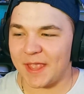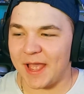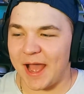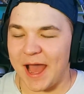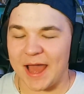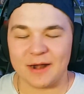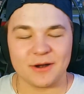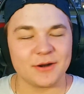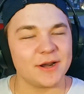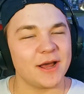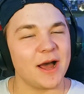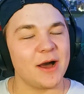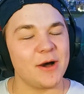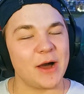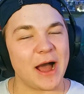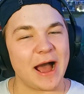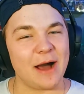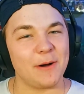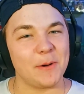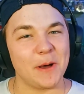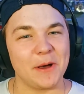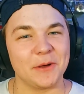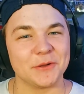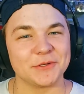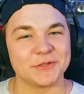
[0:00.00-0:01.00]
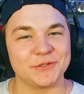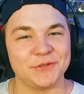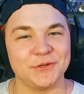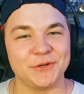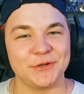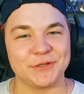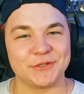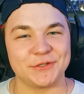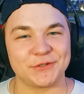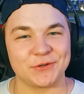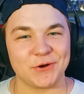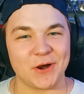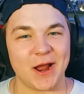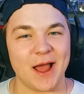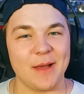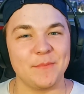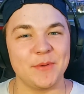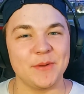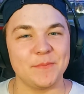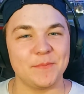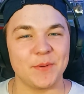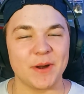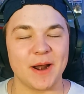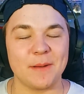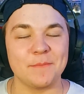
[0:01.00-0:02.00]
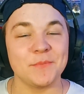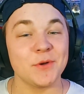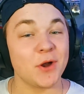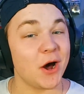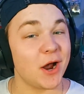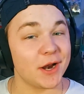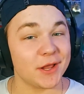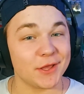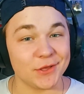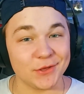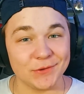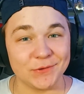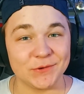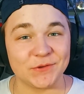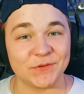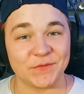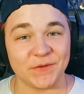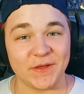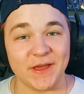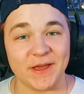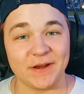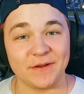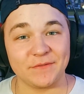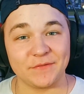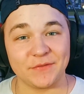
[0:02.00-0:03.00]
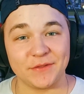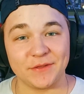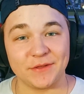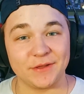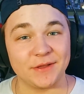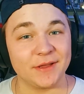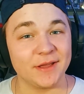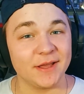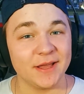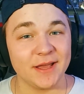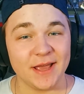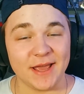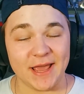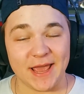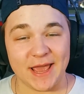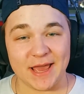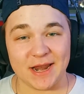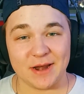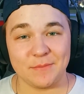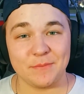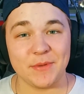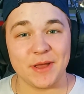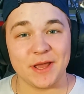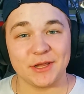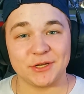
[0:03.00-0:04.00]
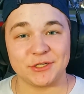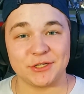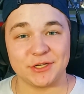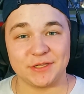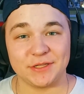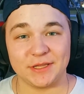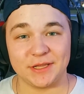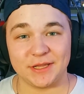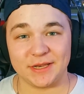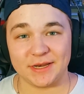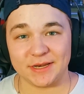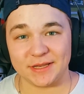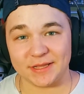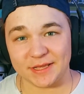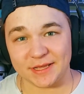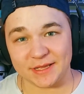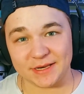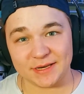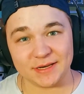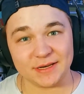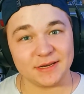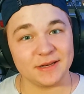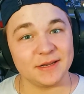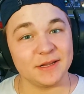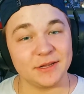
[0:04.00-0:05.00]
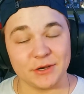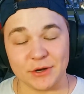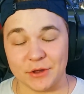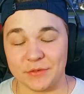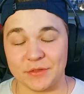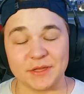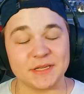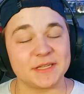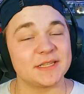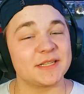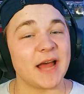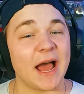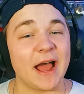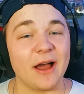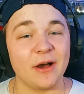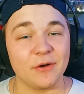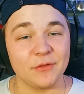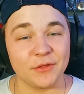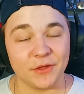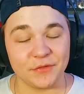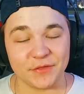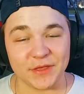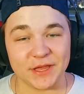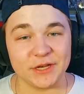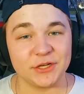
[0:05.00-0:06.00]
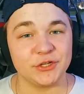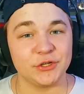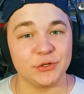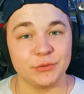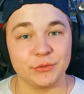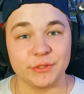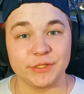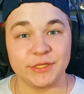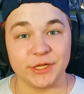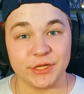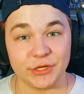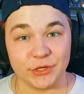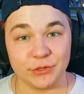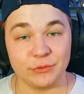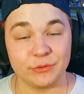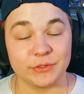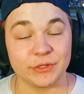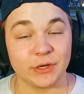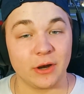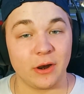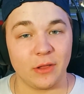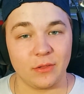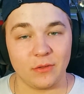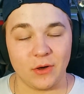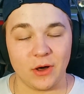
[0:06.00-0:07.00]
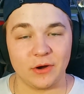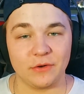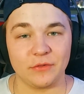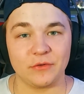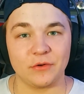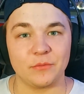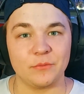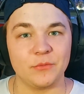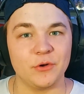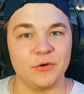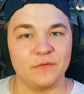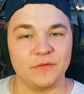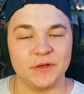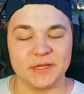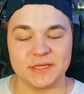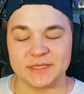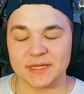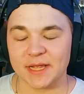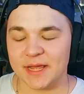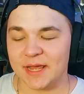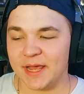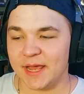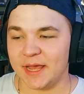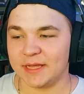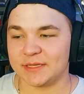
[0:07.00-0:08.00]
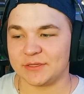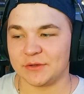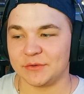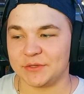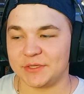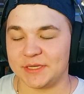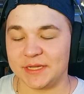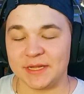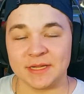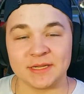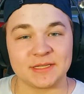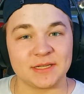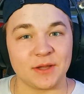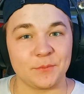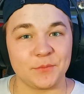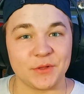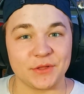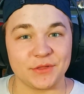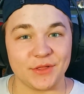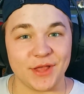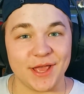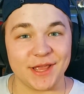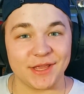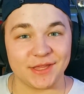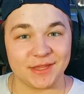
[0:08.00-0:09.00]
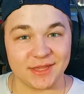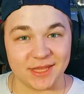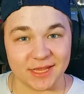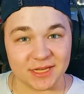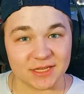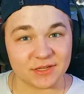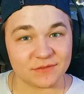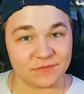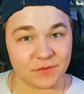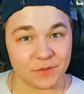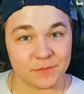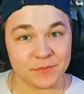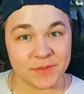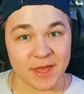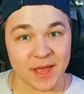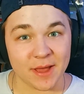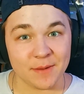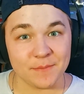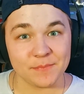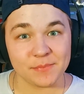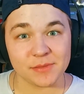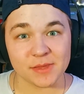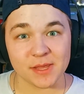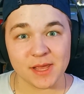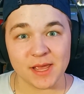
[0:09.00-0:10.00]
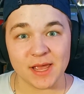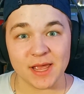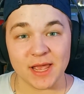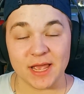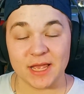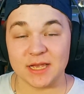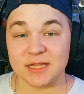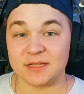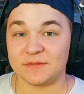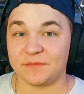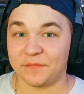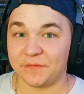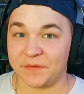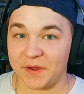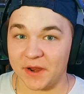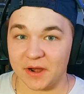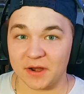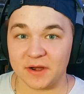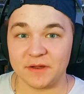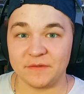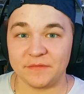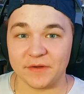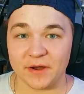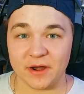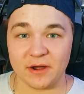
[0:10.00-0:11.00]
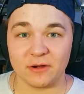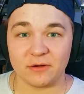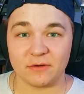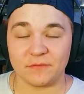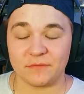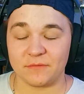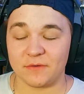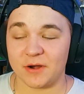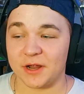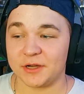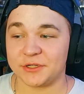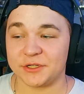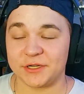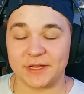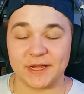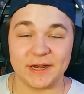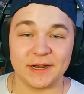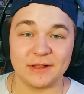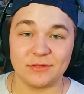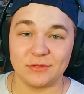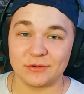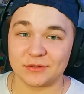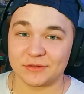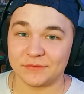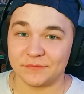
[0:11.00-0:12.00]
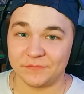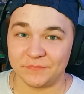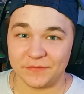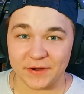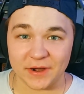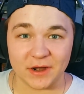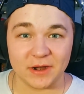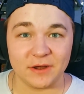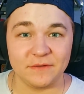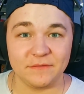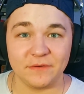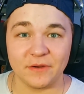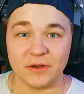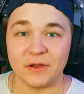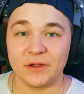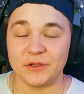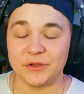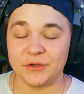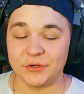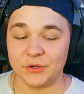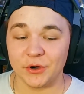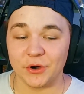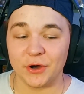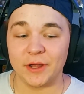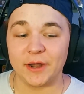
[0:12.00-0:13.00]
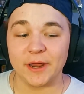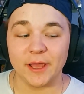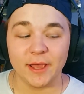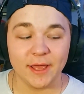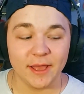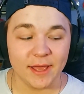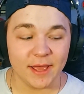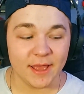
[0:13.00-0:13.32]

I don't know how else to describe it, but I'm not a huge fan of the animation that that you know the style that they choose to use in a lot of their movies. And so seeing something like this from them is very very refreshing, and it looks very very good.